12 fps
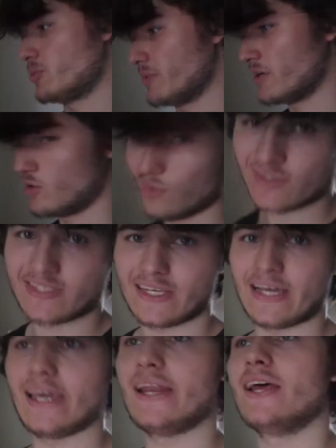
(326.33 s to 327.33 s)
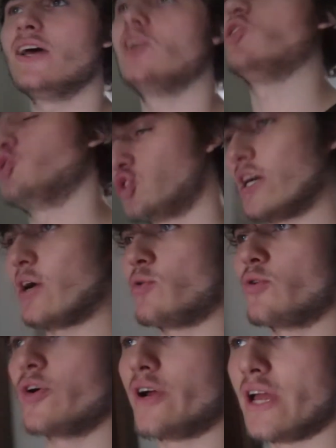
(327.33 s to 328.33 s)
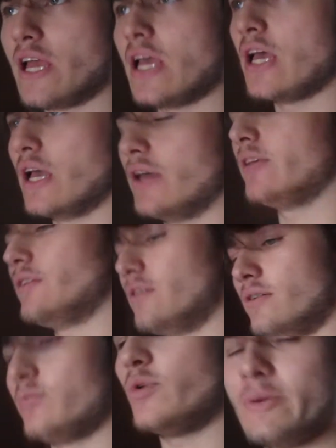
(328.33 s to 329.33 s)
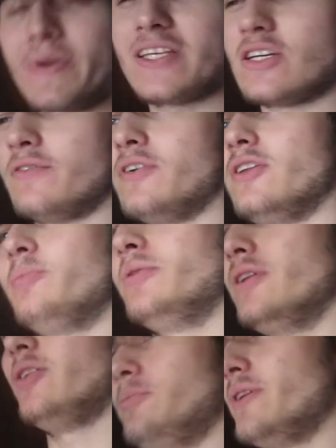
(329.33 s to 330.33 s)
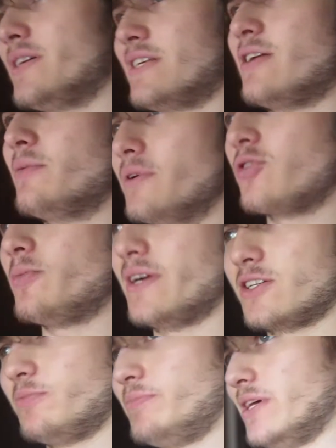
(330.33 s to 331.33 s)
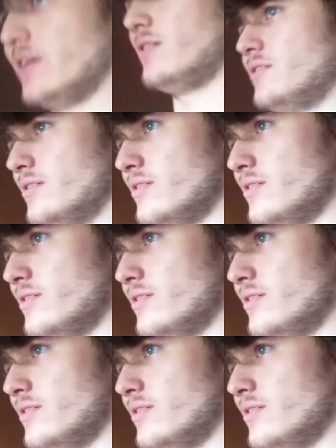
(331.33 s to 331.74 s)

I'm gonna go inside, shower, you know, wake myself up a little bit because I don't want to go back to bed.